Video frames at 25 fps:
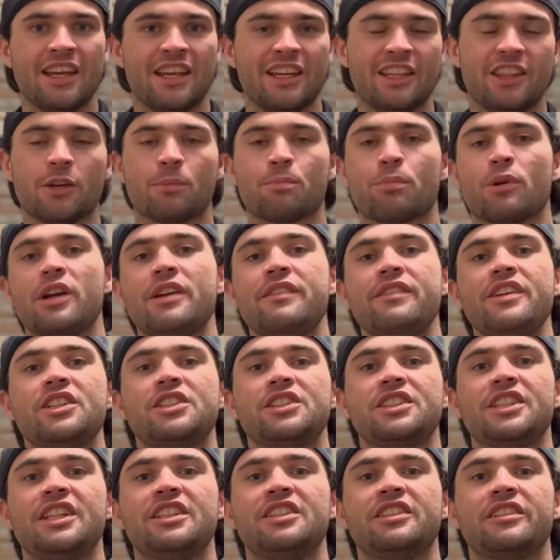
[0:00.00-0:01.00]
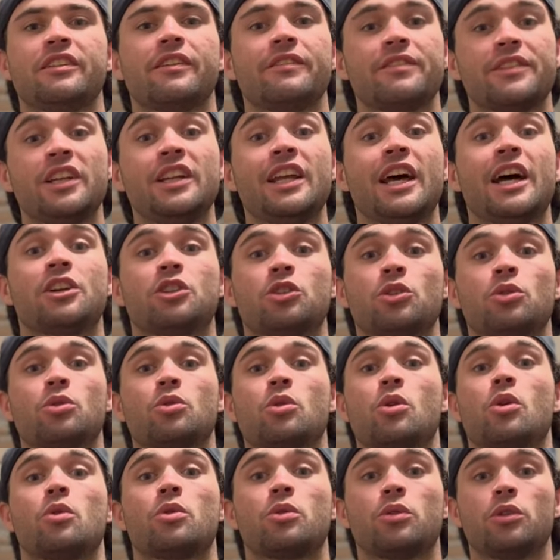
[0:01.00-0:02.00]
In the previous season of the National
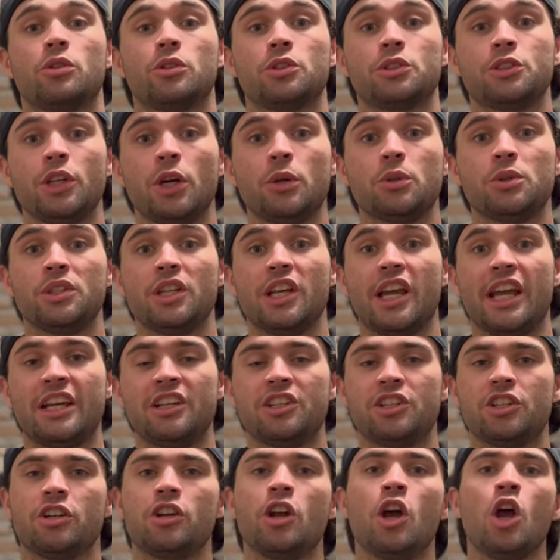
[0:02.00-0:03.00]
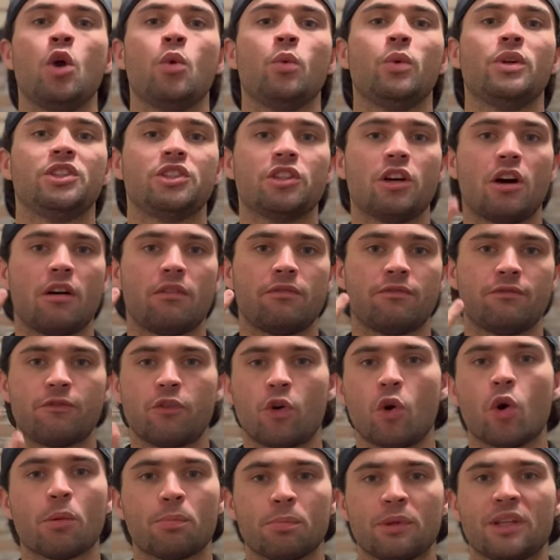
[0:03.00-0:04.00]
Crokinole Association, we saw
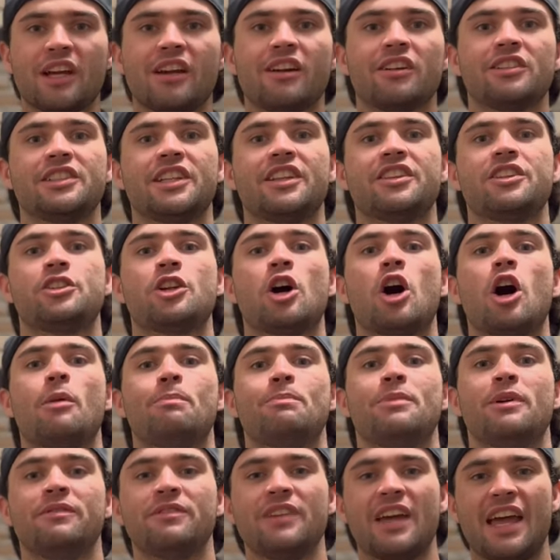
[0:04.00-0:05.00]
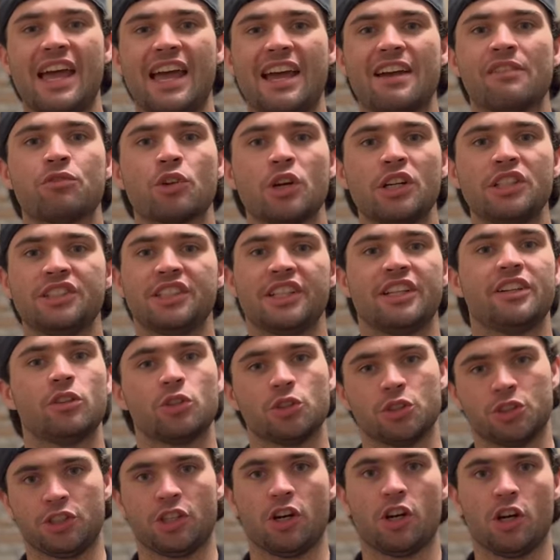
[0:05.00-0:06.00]
4 players at the top of every
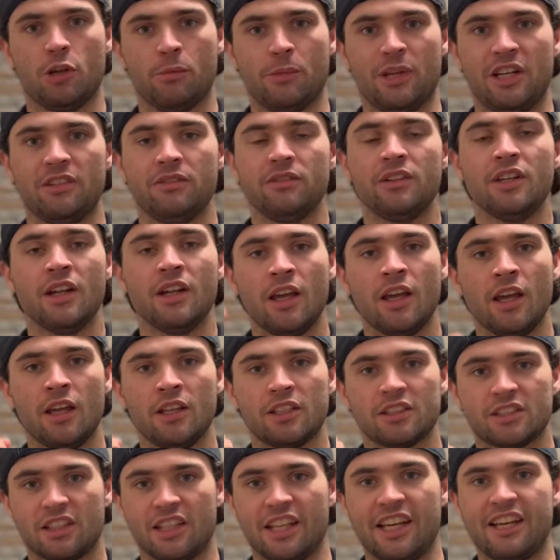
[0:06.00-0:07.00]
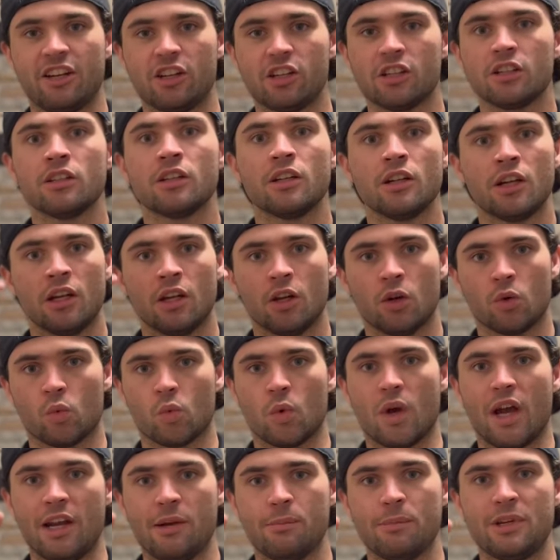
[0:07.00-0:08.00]
singles tournament. Slater,
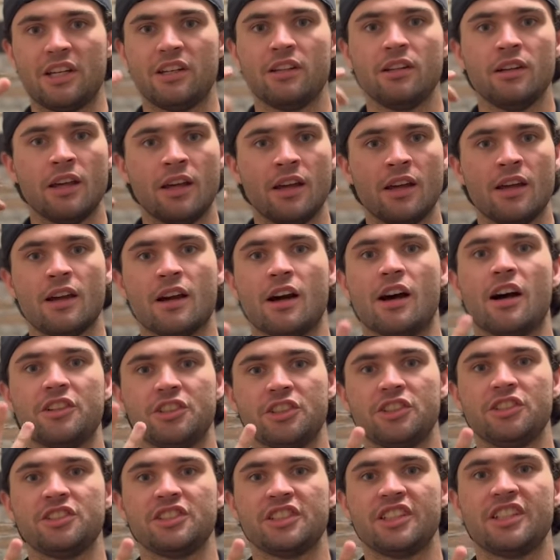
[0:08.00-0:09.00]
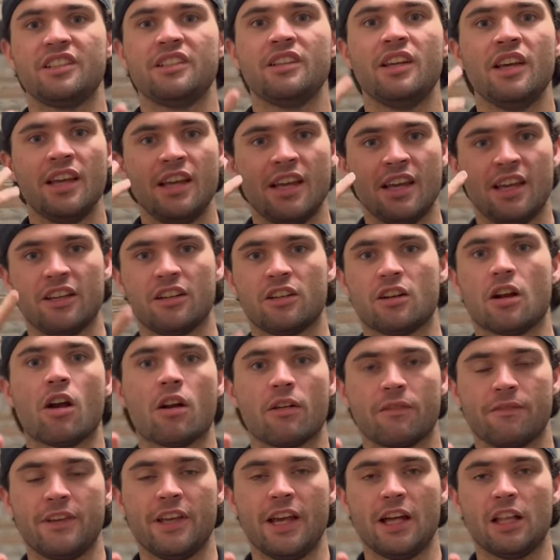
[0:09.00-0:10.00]
Reinman, Hutchinson, and
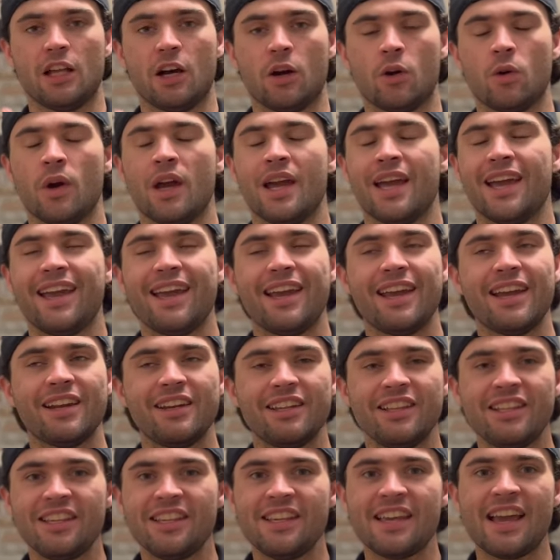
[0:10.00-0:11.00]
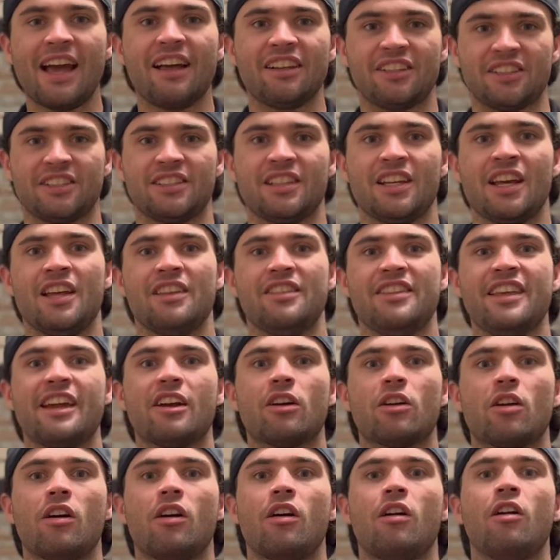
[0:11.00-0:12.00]
Carfiello. And yes, they
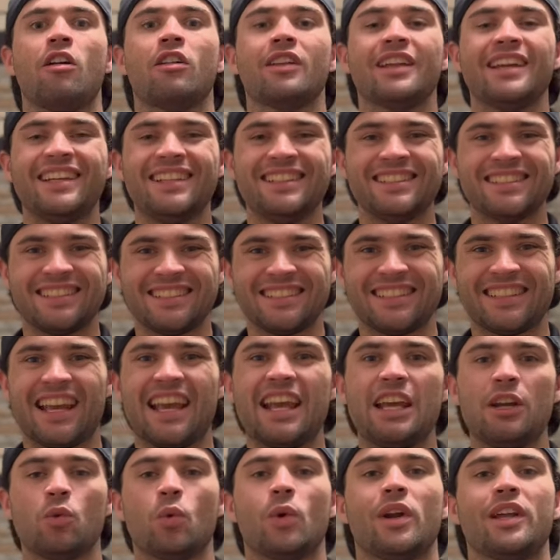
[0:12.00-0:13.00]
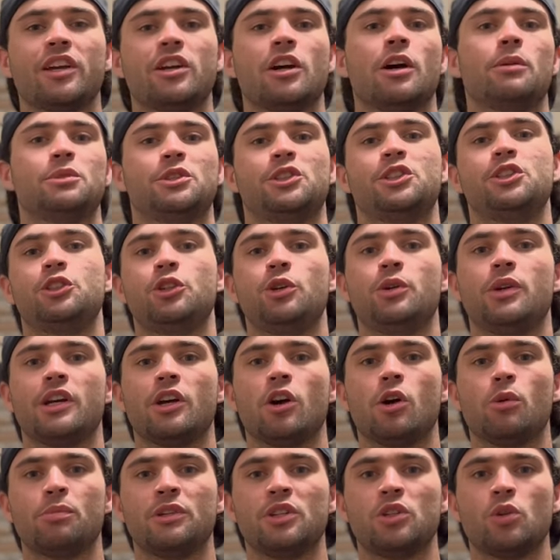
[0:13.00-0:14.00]
are all insane when it comes to shooting
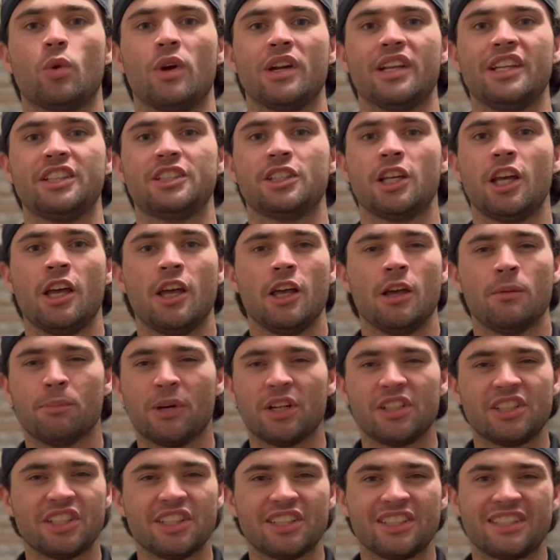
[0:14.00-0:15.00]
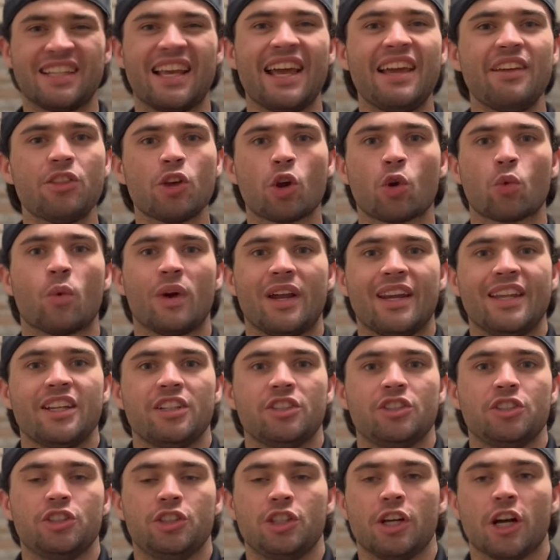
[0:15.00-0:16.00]
open 20s. But to say they're
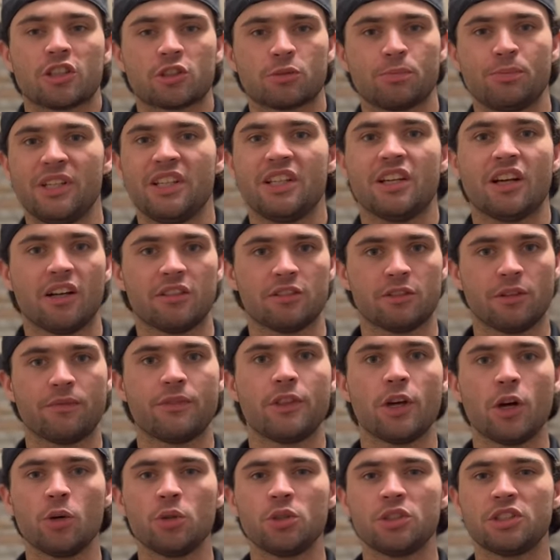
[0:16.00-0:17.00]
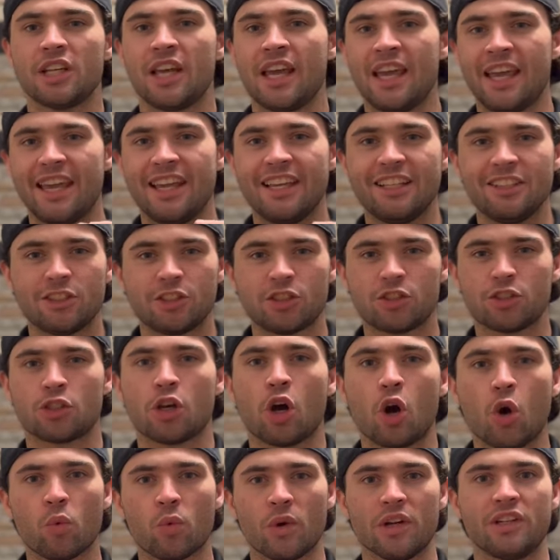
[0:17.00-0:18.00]
winning just because of those is
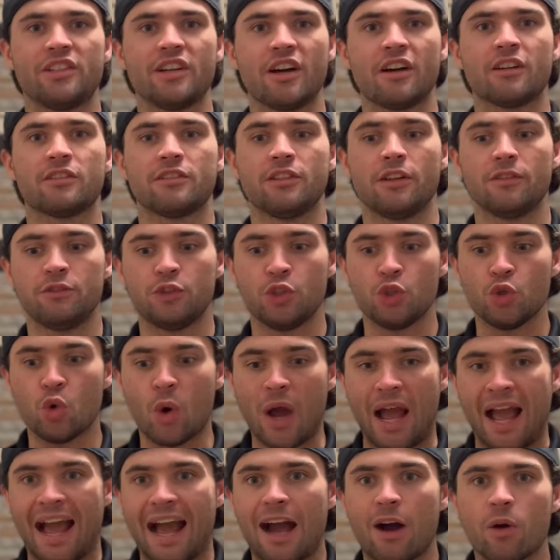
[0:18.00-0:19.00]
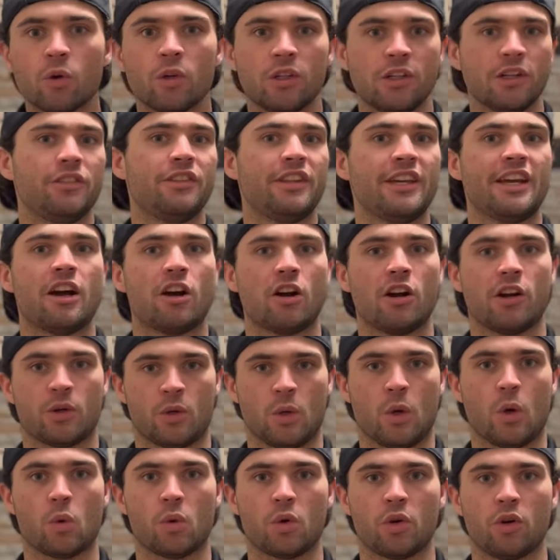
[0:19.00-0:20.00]
so reductive to how good they are at
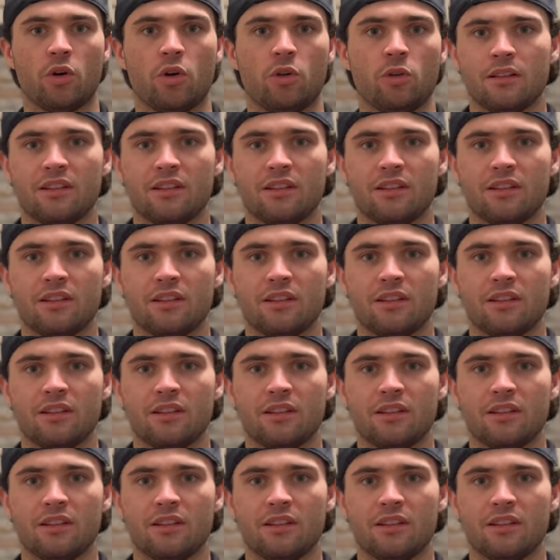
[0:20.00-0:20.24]
Crokinole.